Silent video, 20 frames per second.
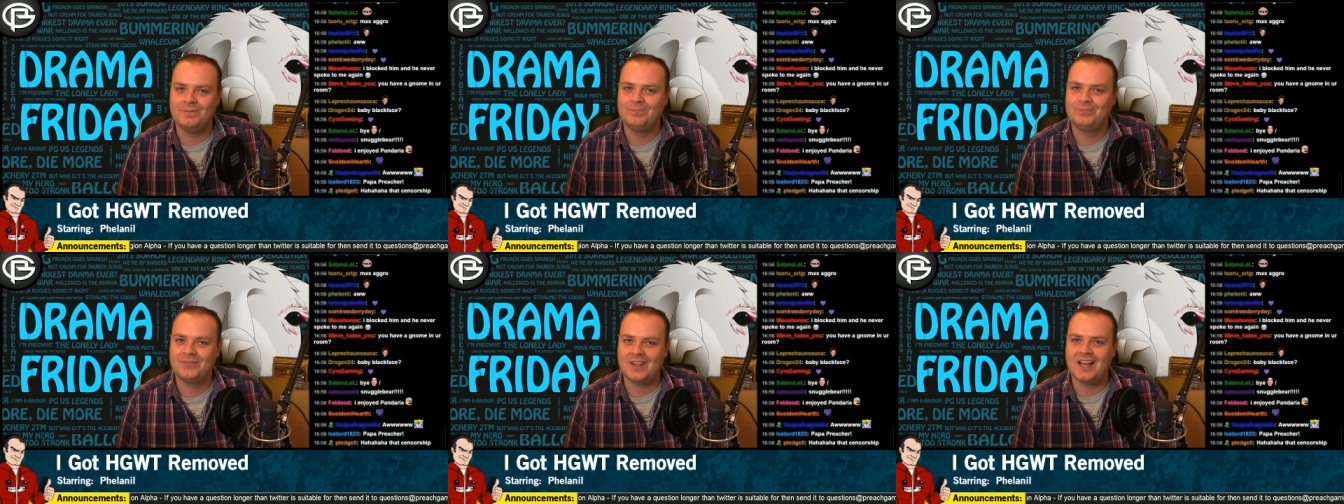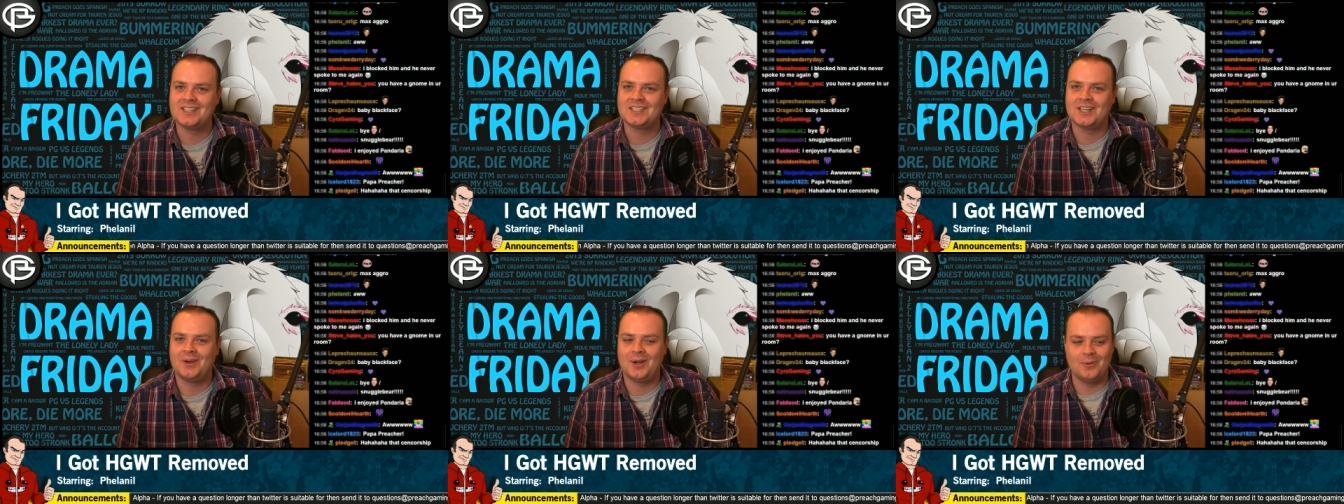
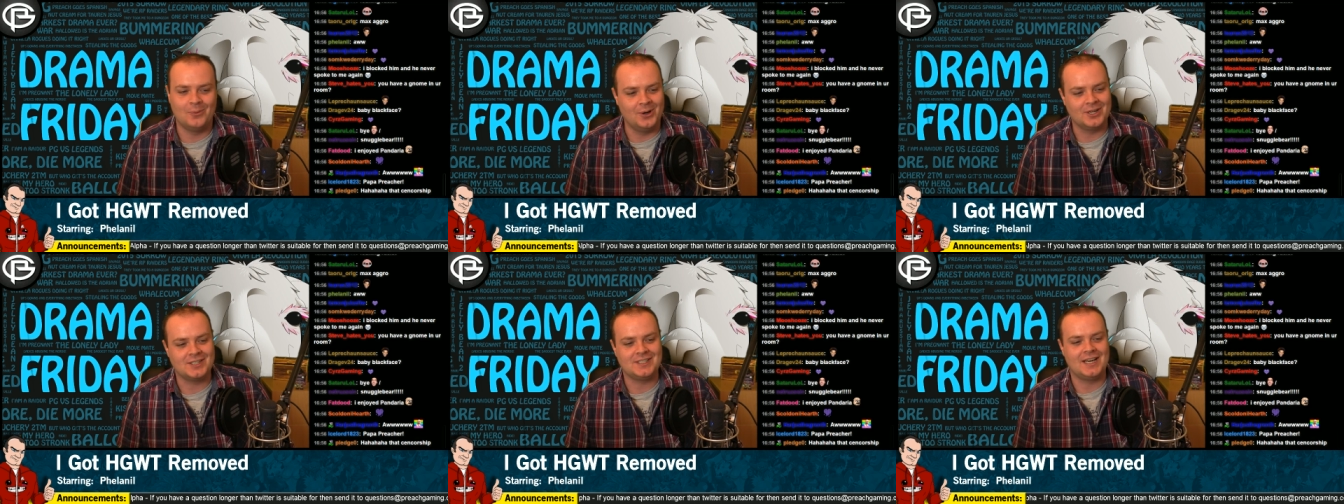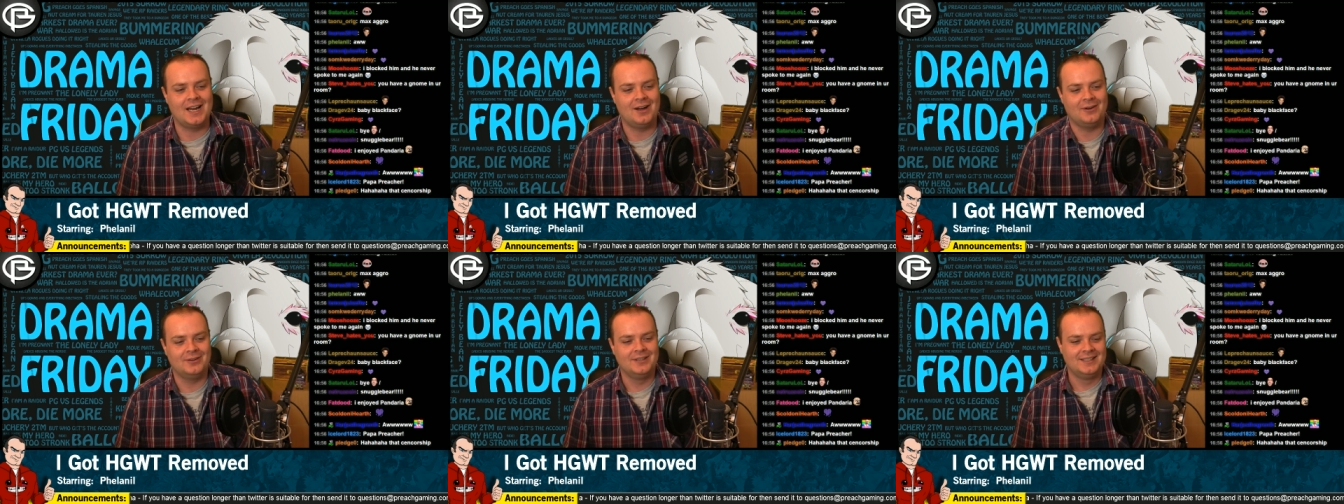That's how I worked it
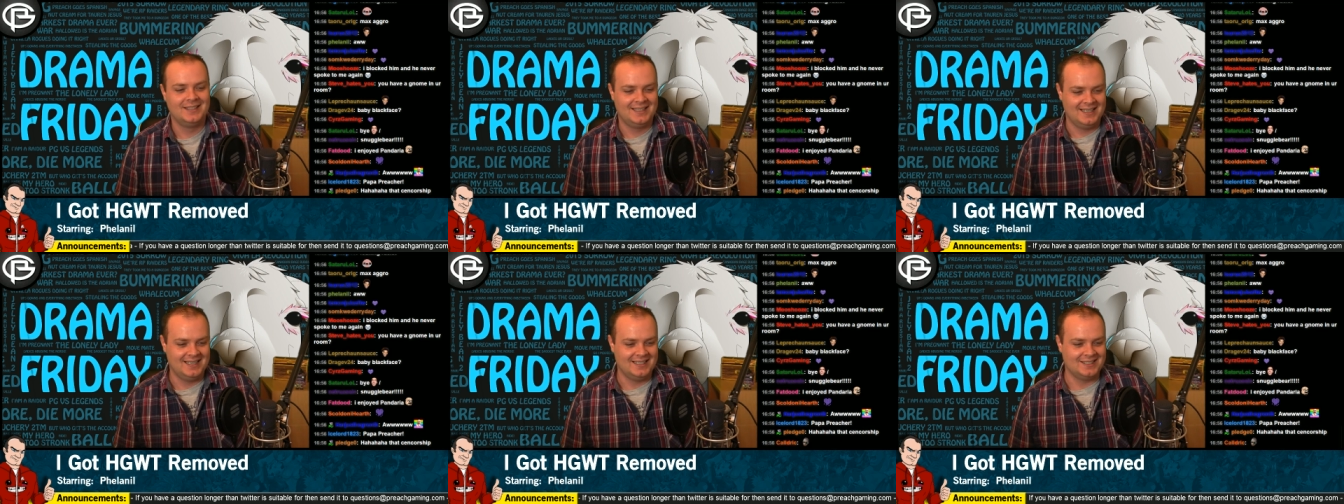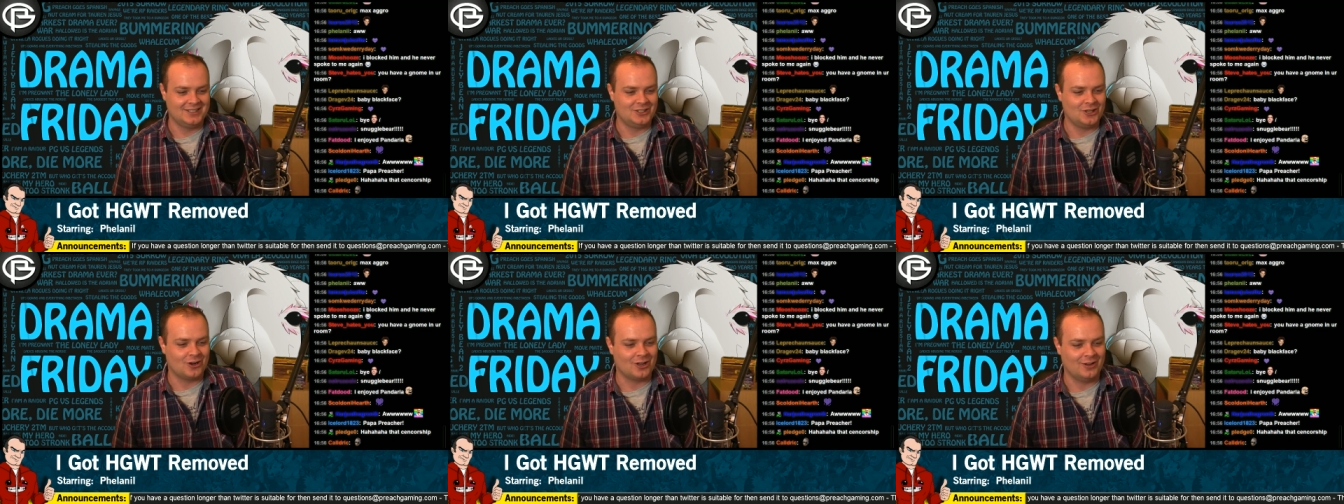out. He's a
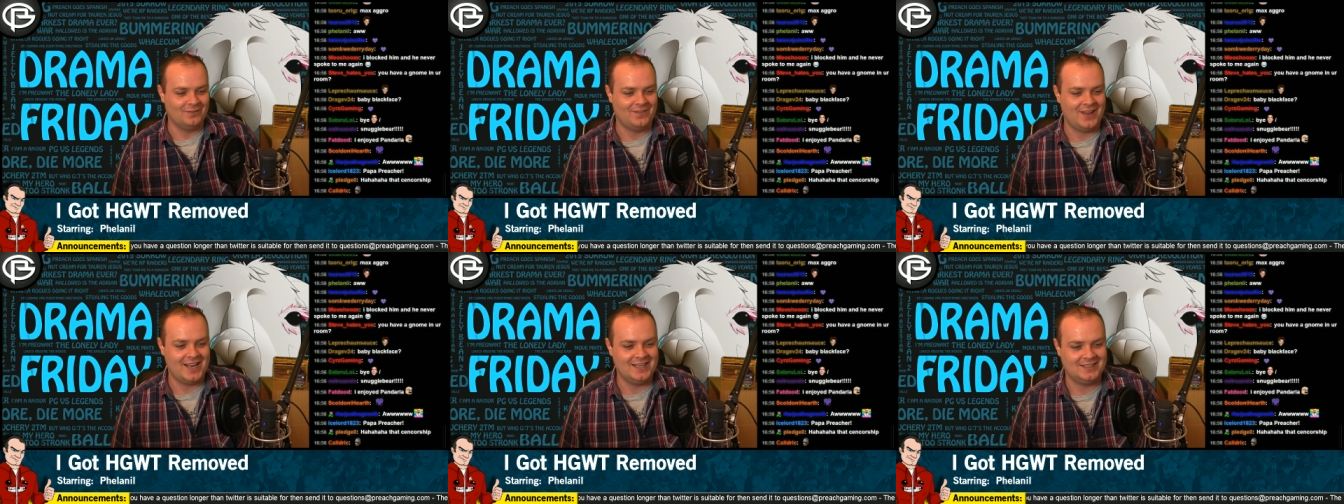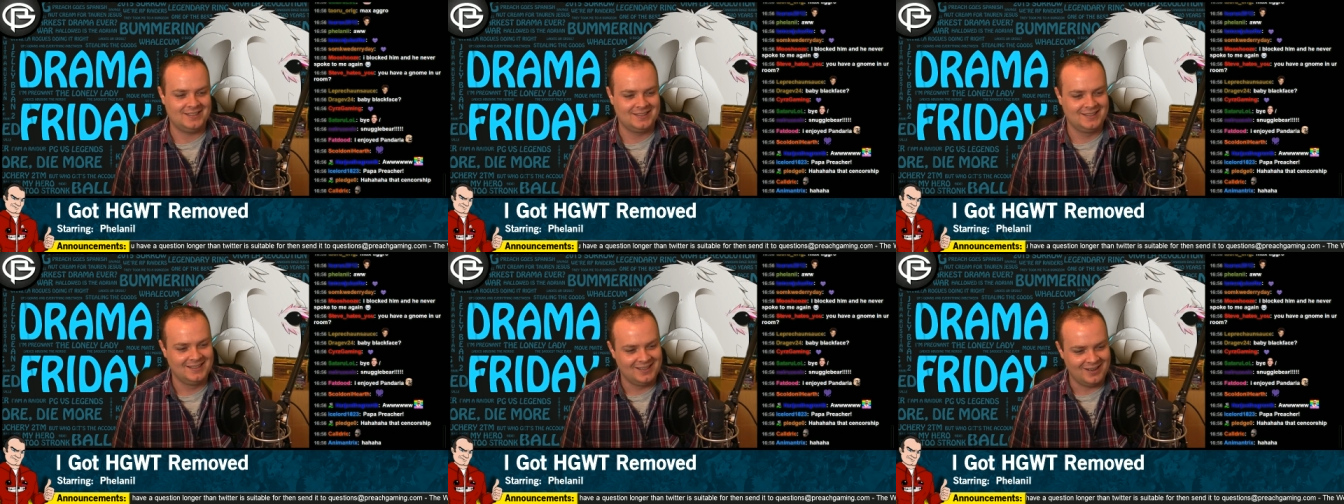chocolate
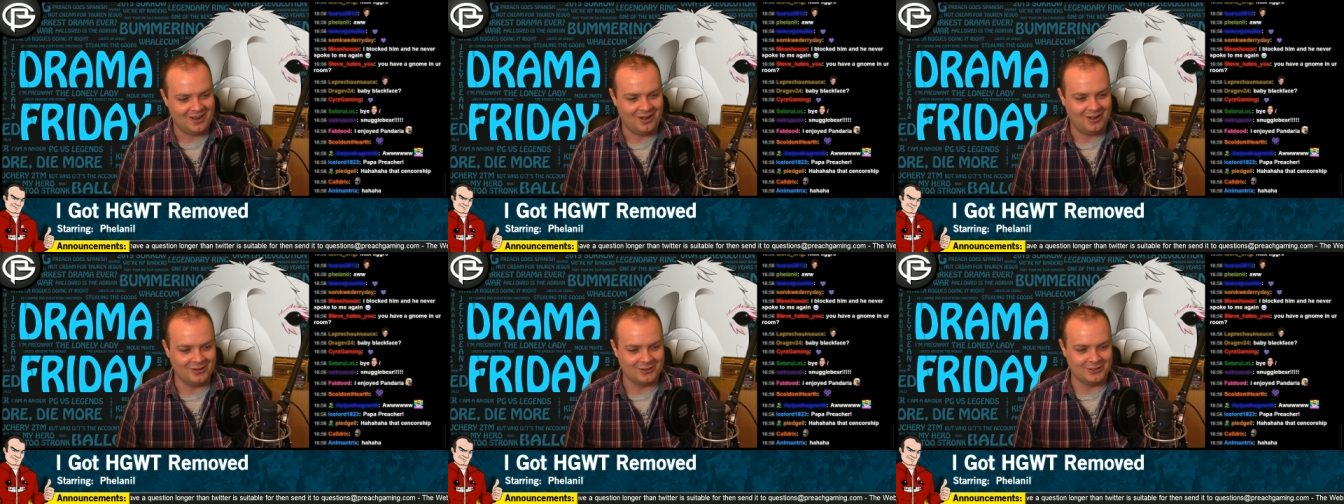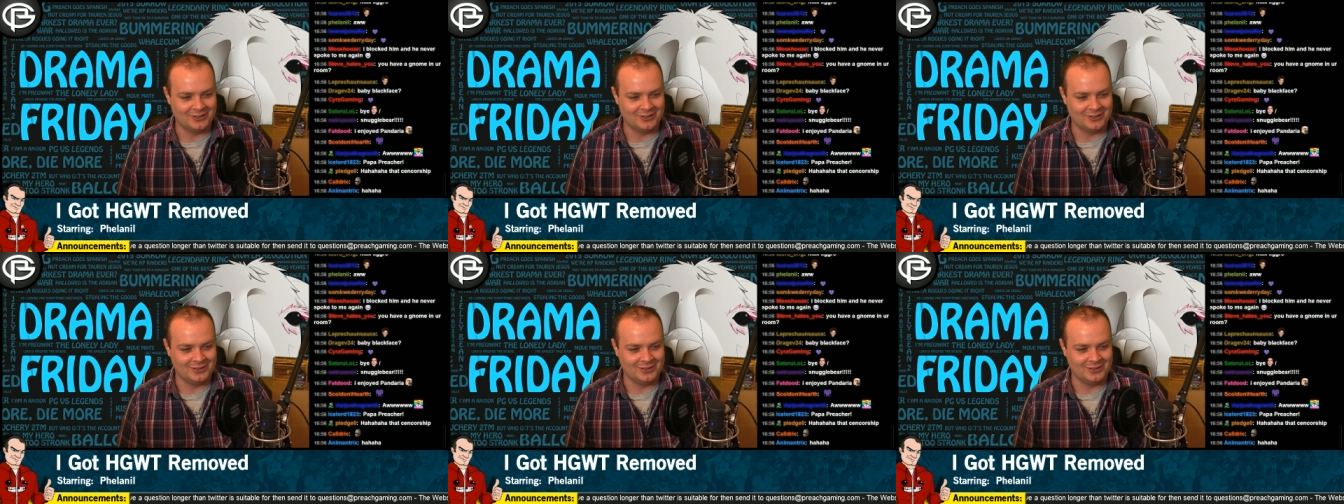face. All good.